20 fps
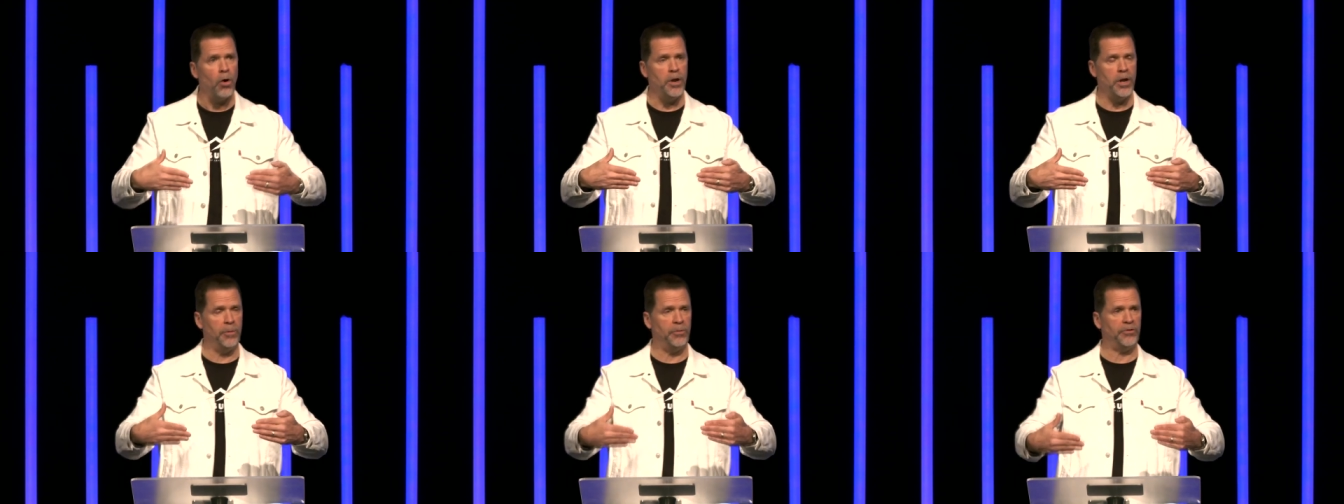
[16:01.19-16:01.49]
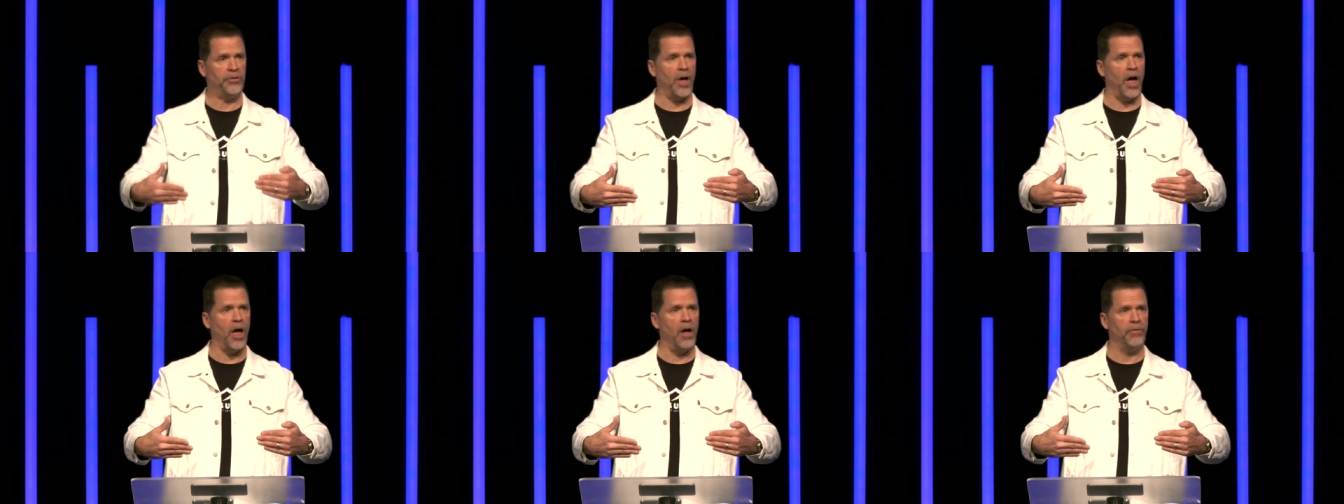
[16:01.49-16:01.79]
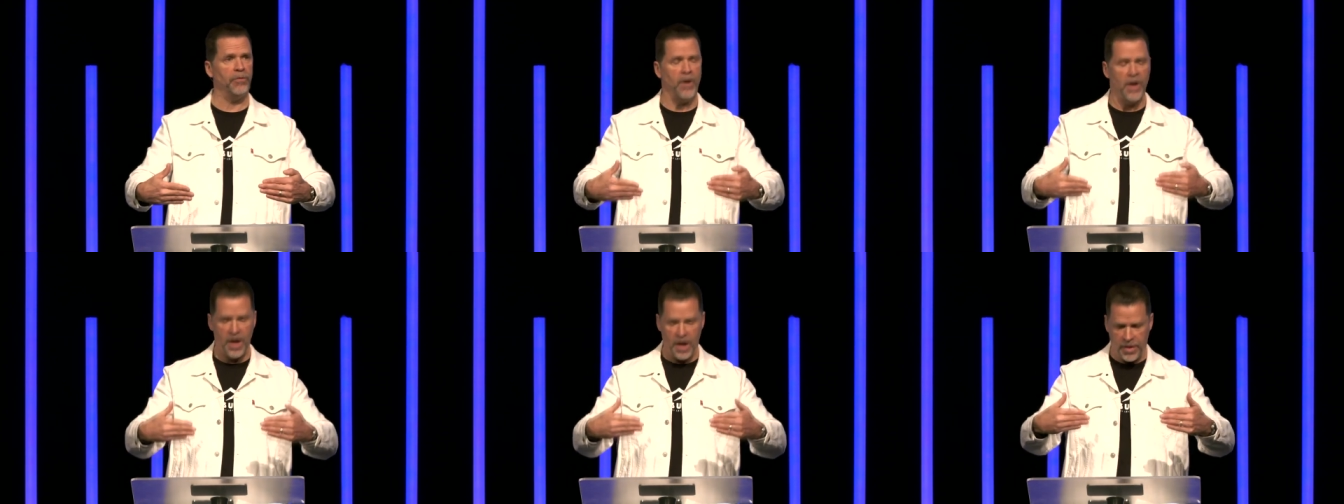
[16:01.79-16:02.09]
on
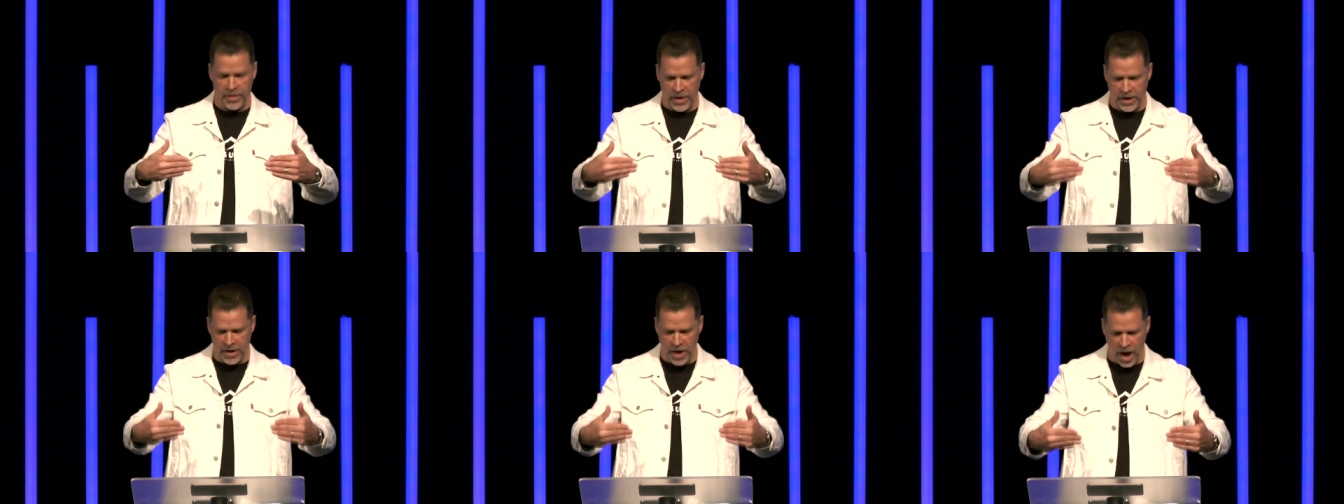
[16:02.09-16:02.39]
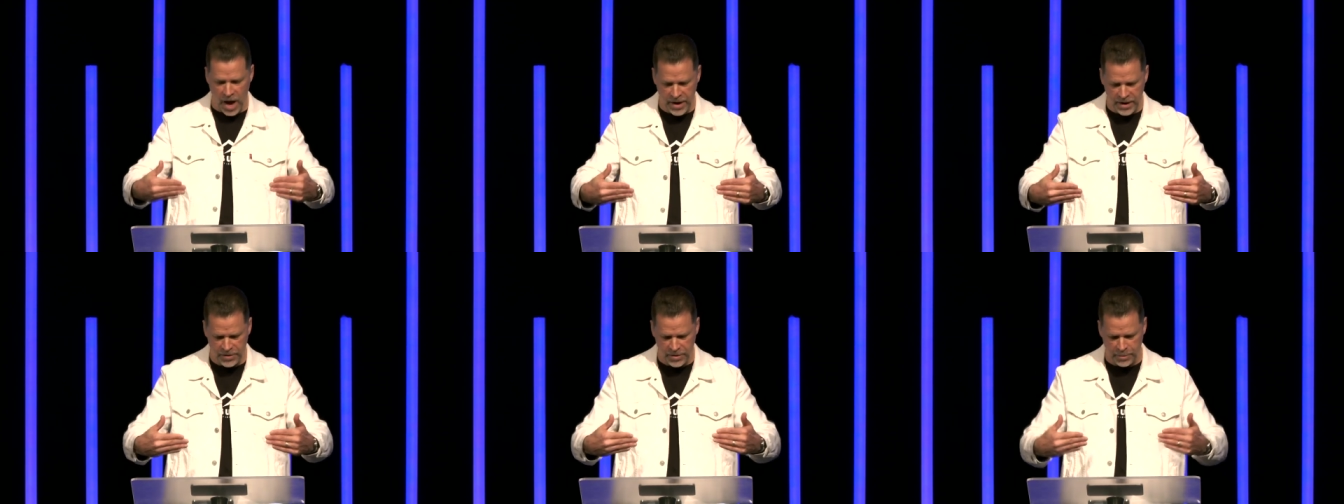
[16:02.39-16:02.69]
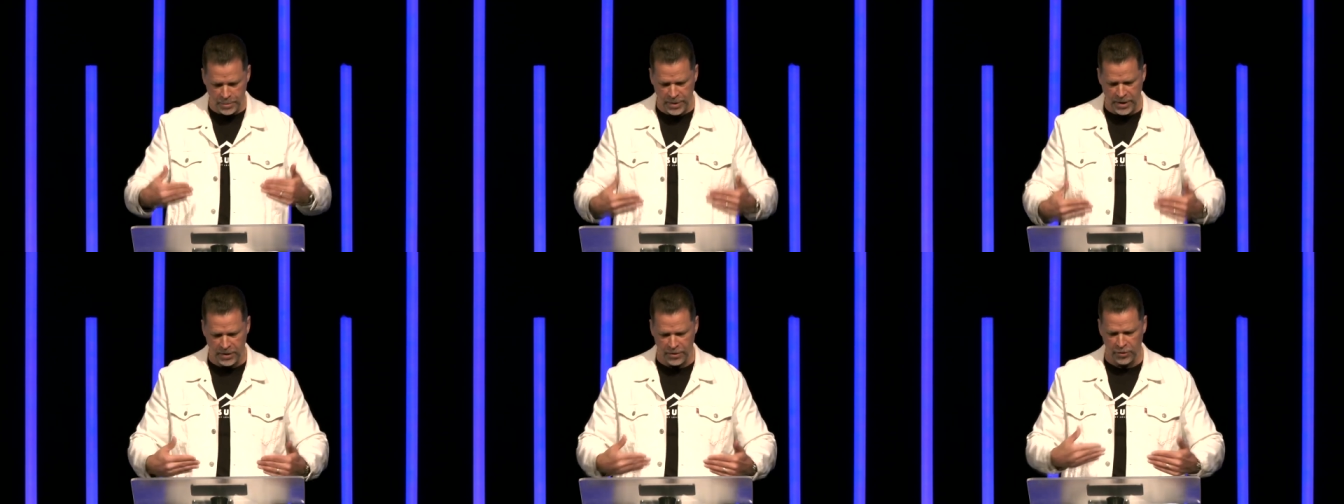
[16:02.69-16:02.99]
himself and they got into
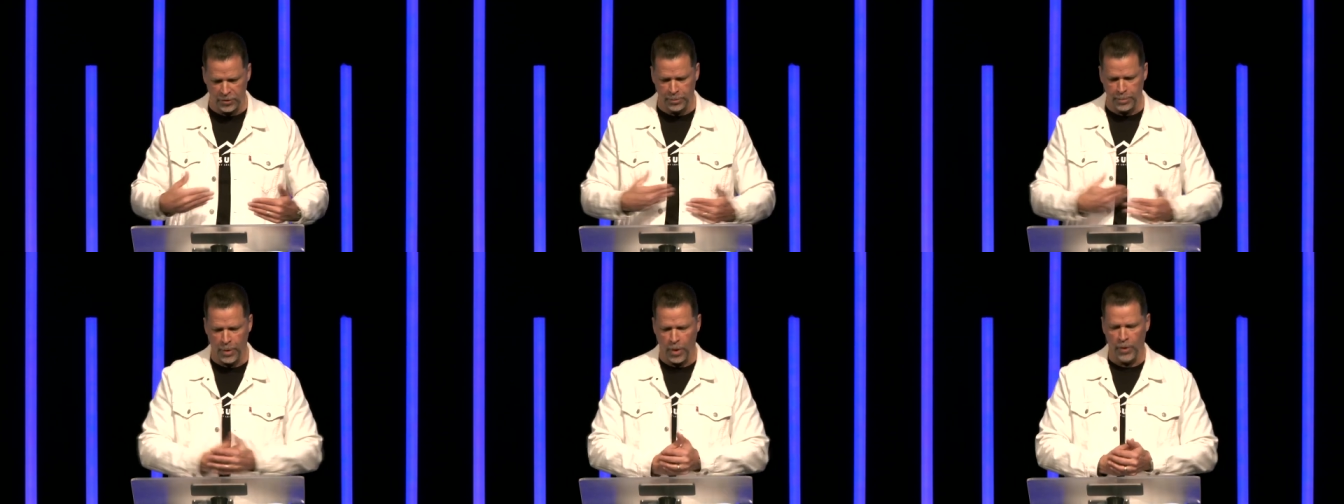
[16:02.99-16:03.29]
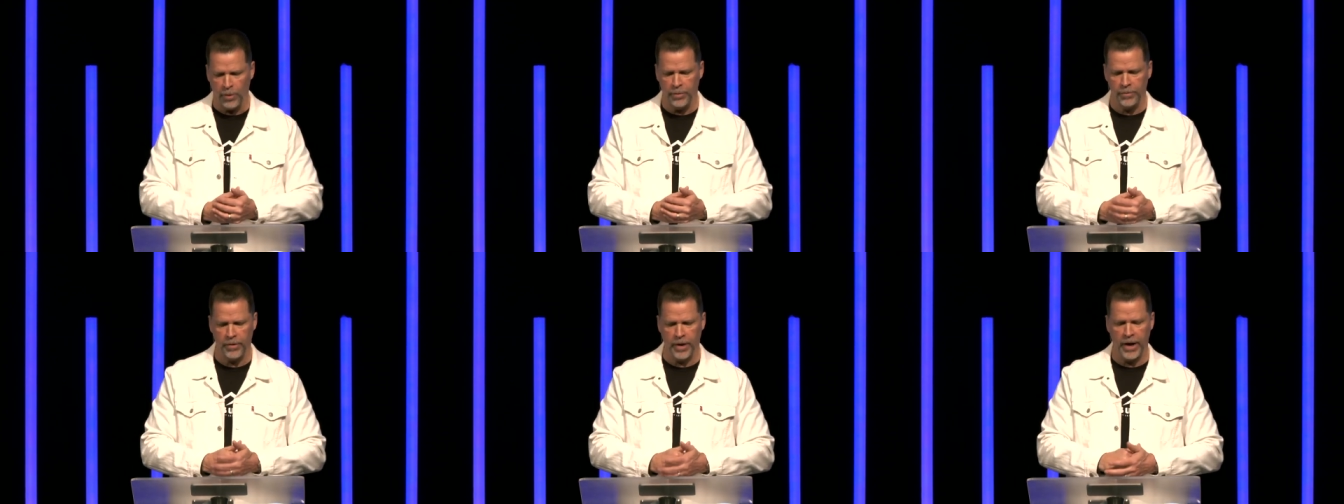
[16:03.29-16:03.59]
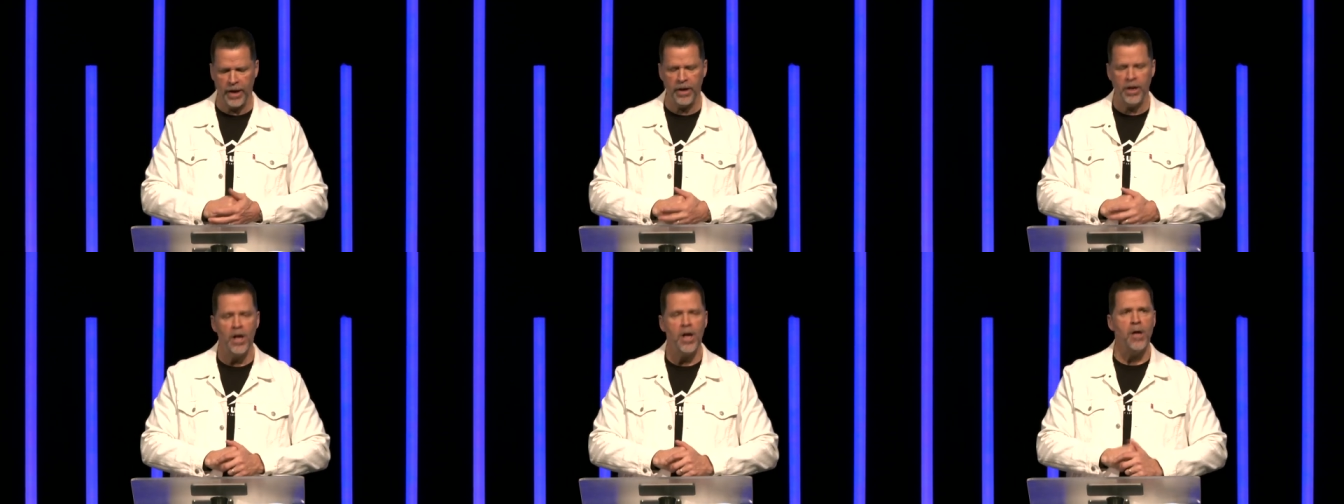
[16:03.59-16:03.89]
Peter's boat,
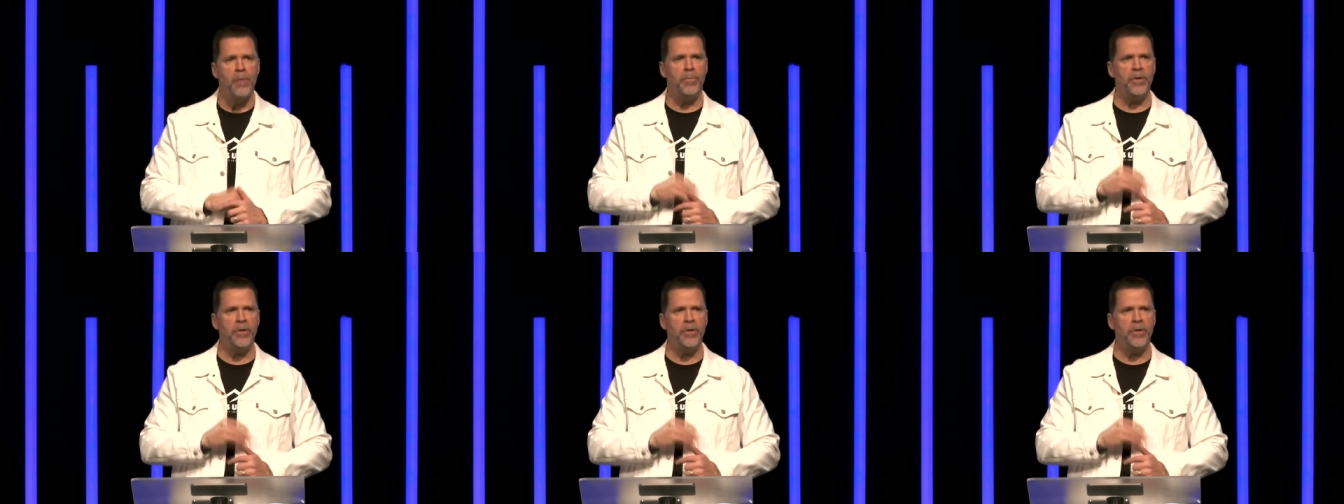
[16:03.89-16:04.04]
right?